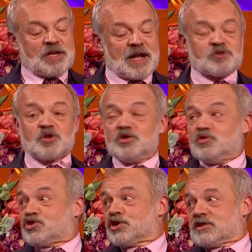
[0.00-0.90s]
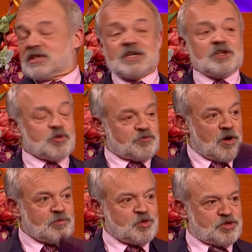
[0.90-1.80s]
But now, New Jersey, you're
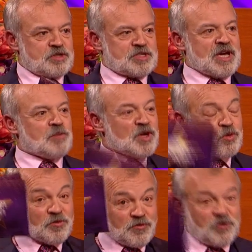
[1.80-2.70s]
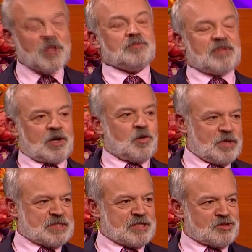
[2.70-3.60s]
from New Jersey, and when you were filming
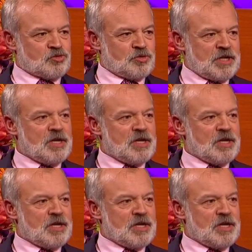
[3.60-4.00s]
West Side Story,